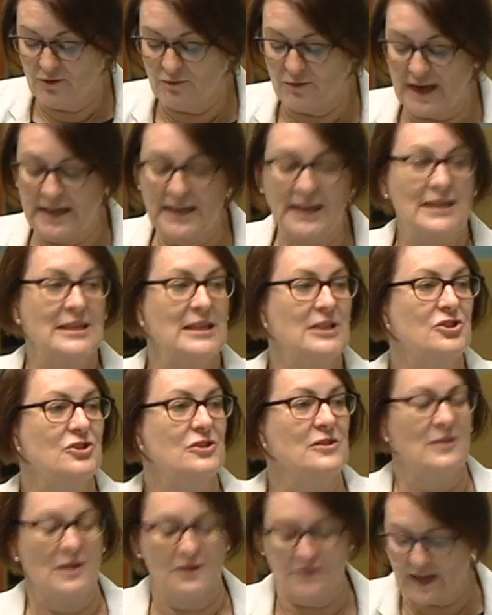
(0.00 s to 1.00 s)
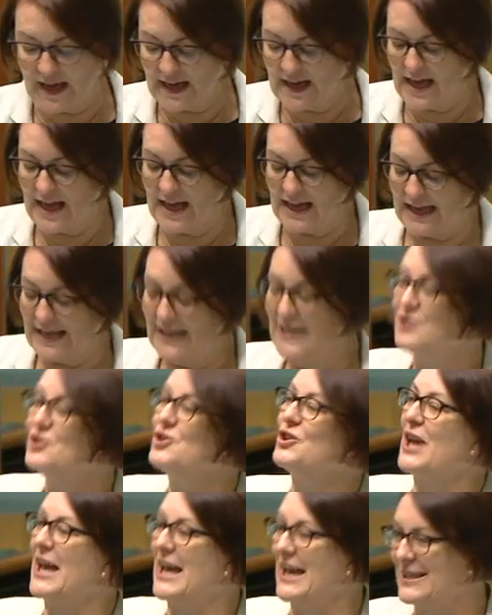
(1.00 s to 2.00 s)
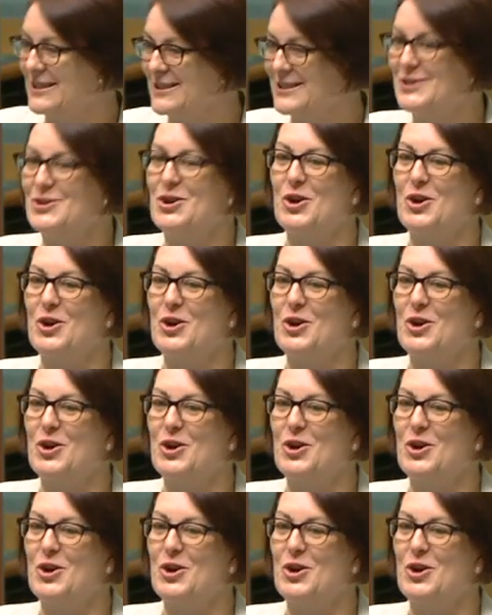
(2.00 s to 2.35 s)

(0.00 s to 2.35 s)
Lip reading: recognition that they are educators,